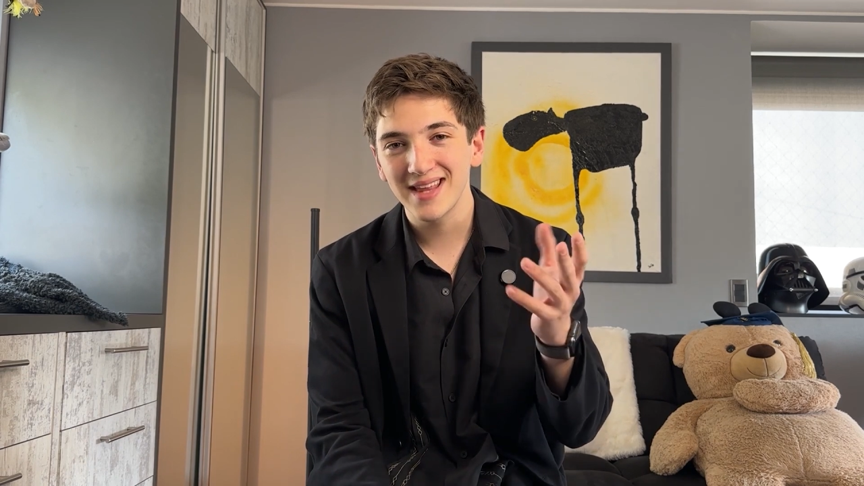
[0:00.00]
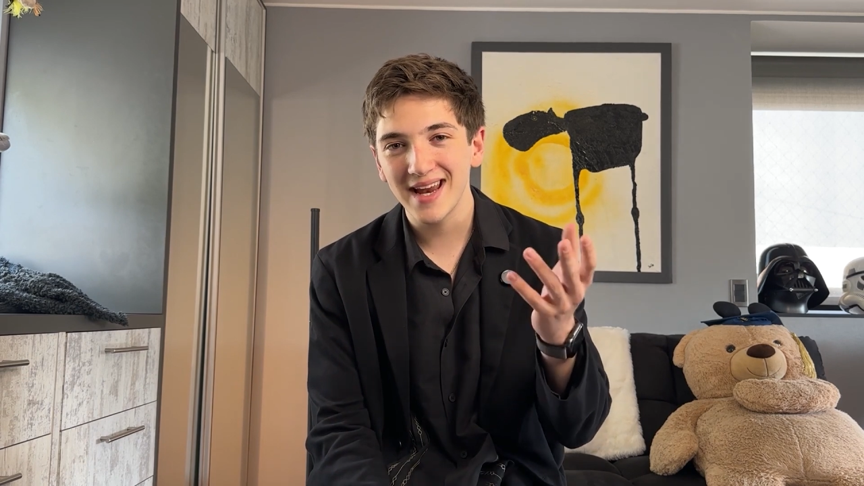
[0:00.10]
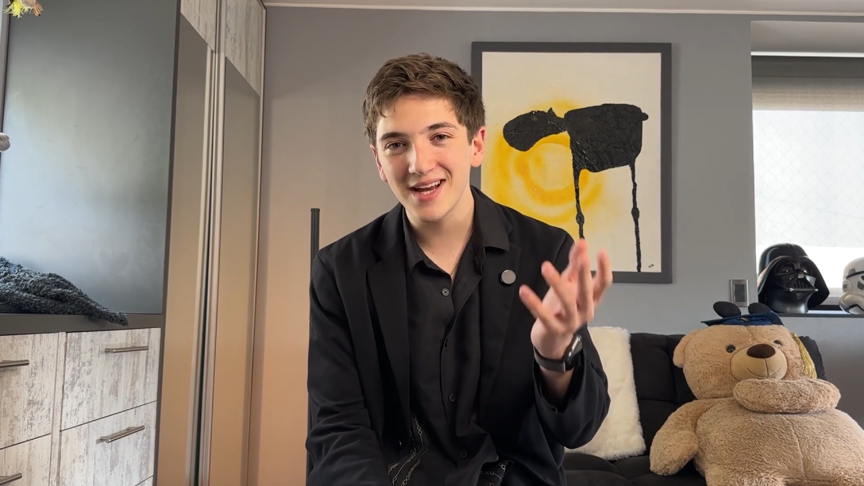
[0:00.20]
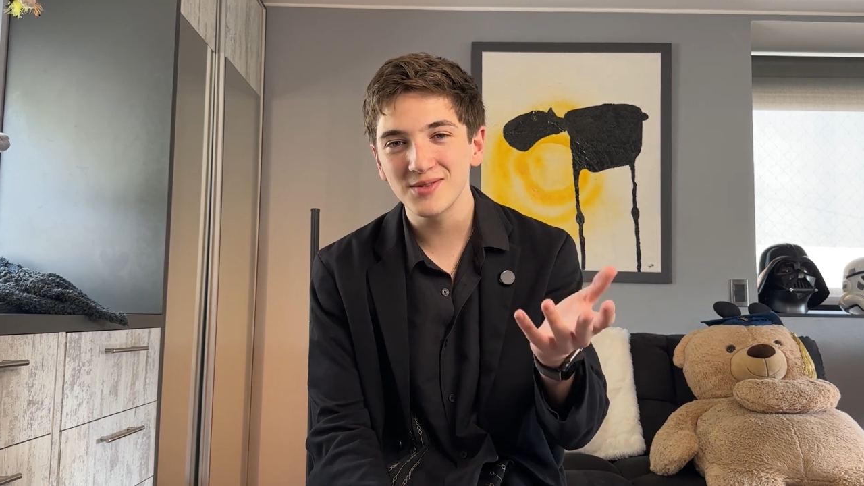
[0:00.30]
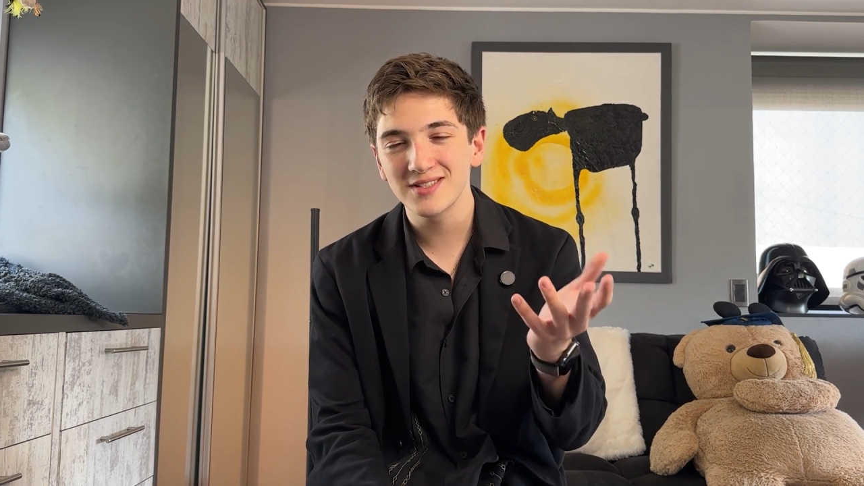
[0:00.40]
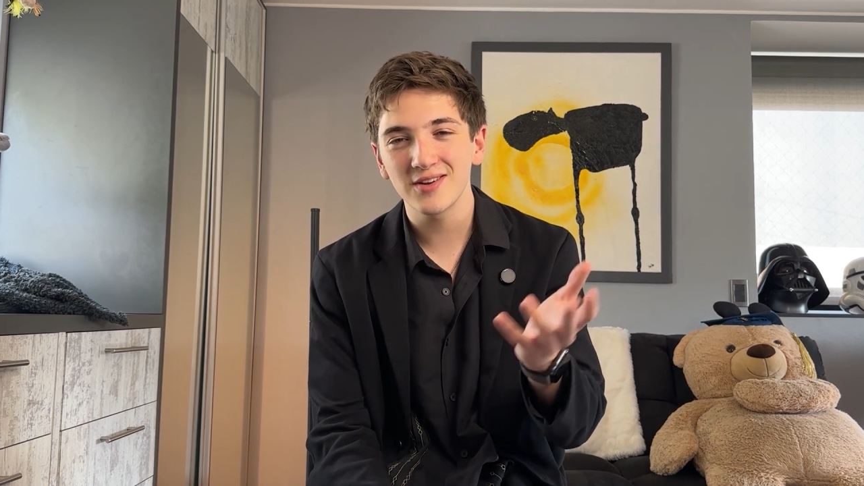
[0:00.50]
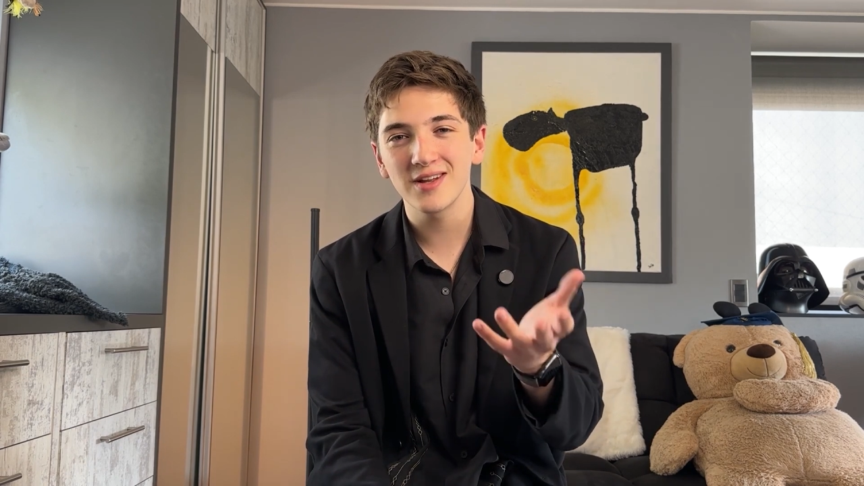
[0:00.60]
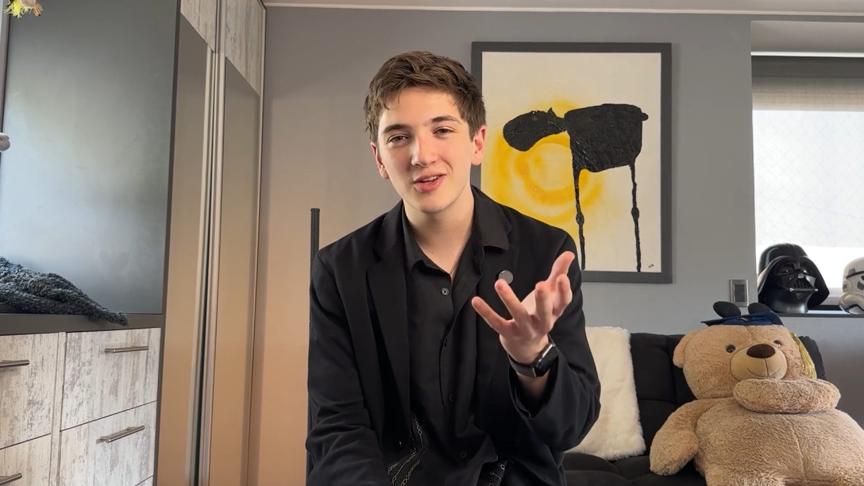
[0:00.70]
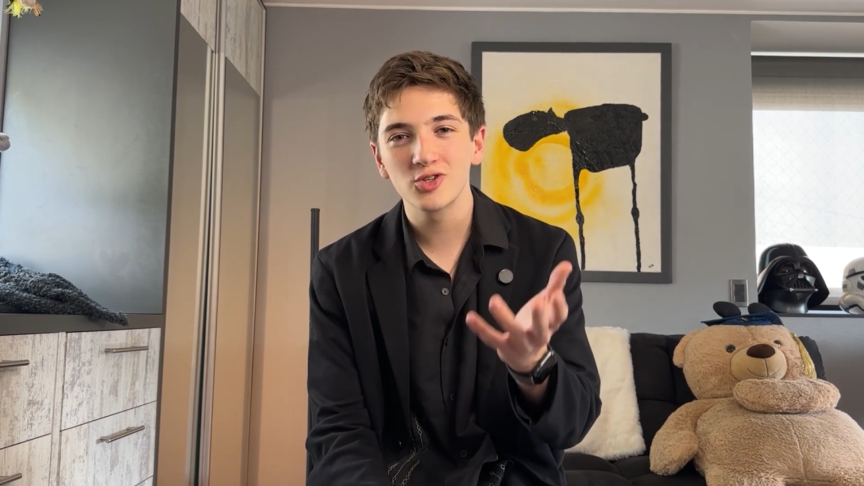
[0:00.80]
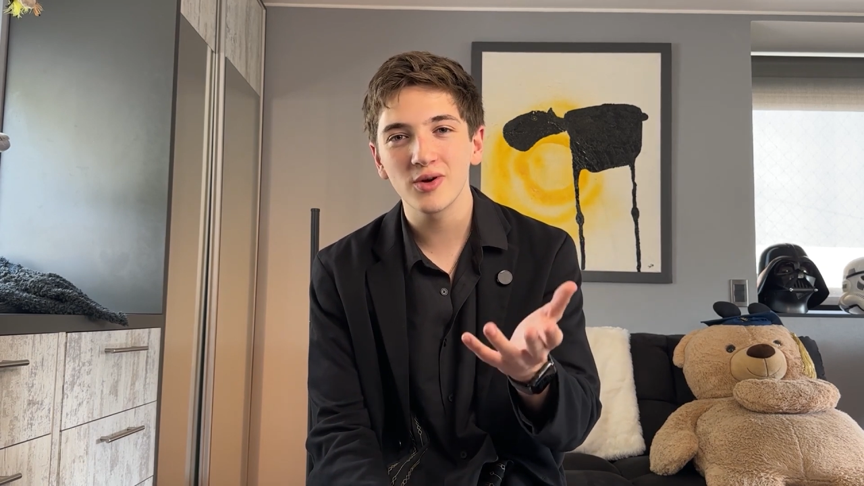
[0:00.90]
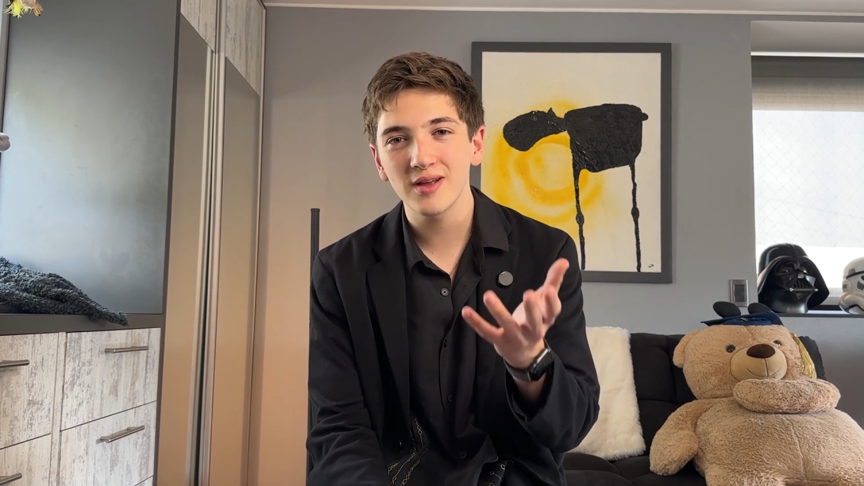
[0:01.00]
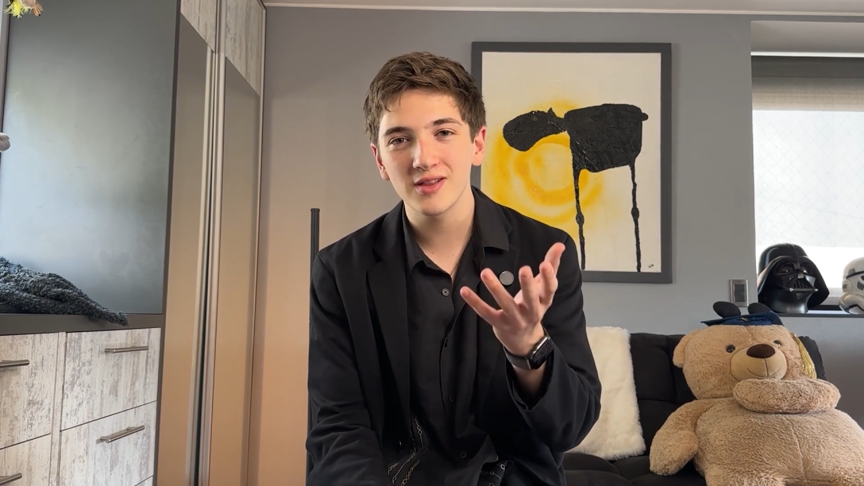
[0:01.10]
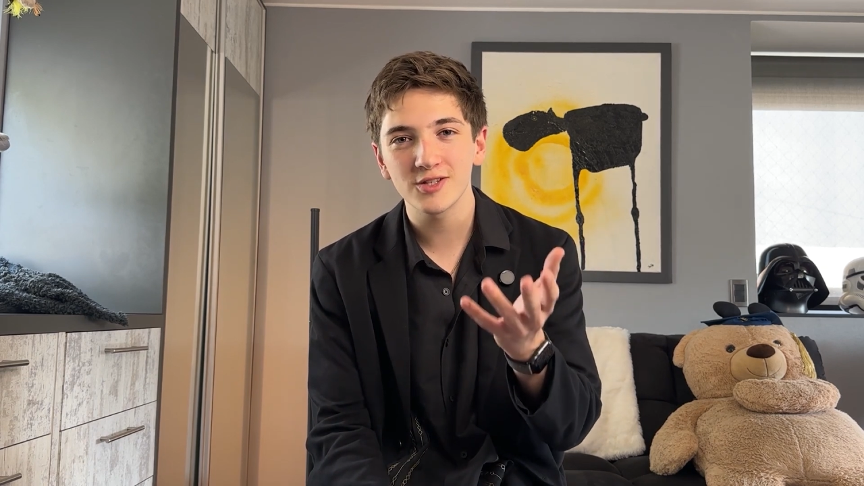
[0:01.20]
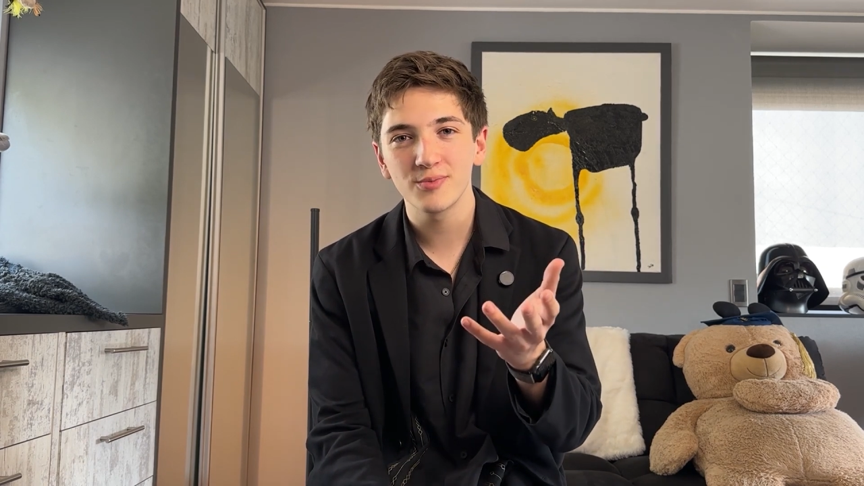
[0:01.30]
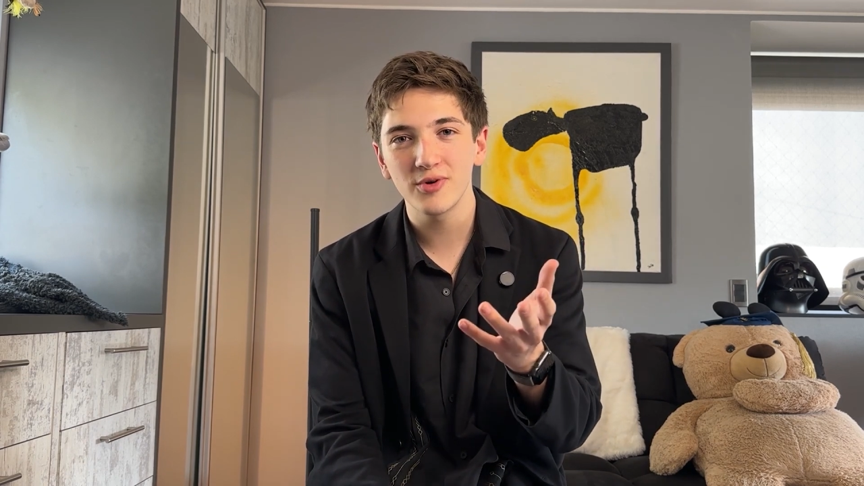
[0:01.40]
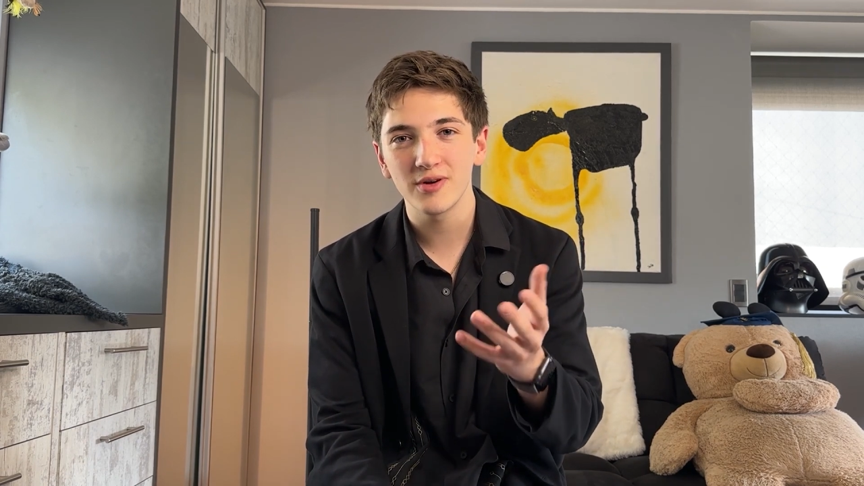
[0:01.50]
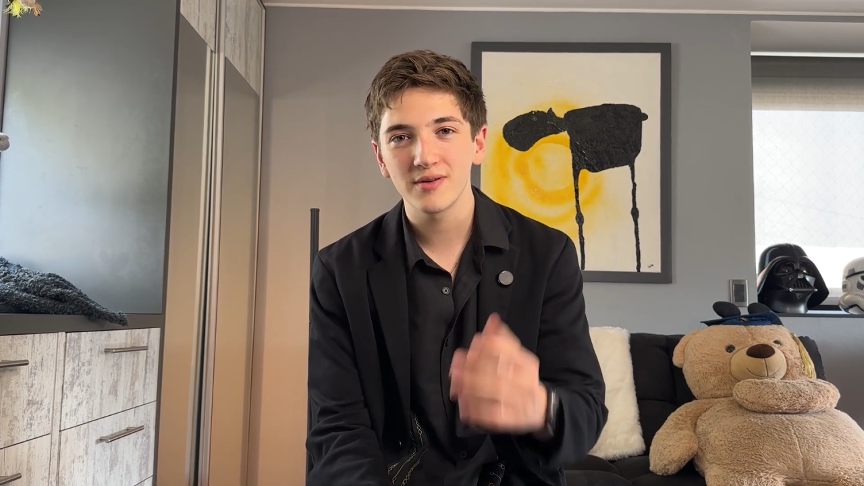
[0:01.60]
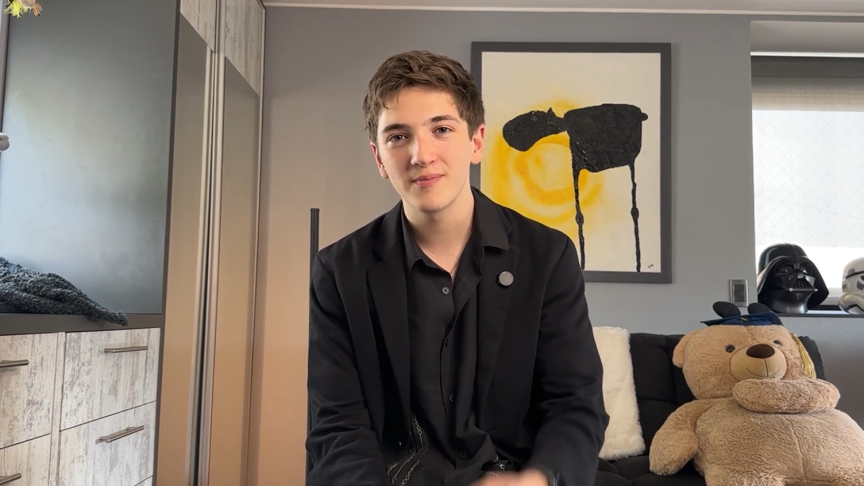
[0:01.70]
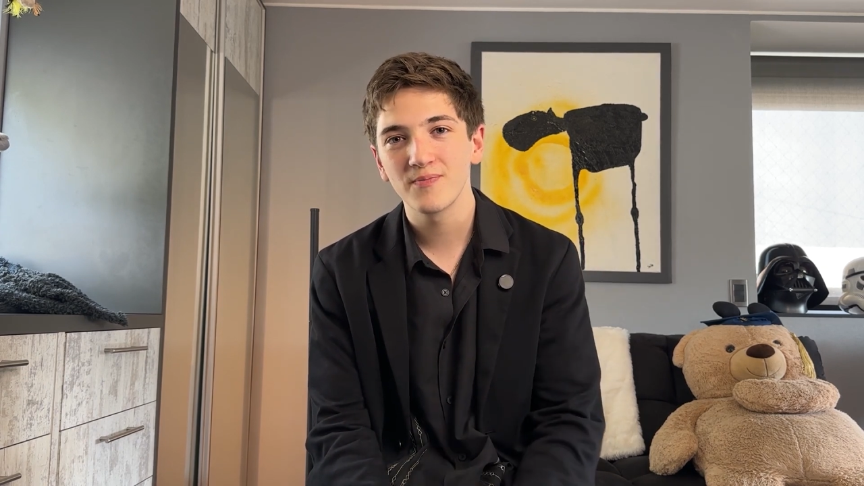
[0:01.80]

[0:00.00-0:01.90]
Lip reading: that I actually started enjoying the sport.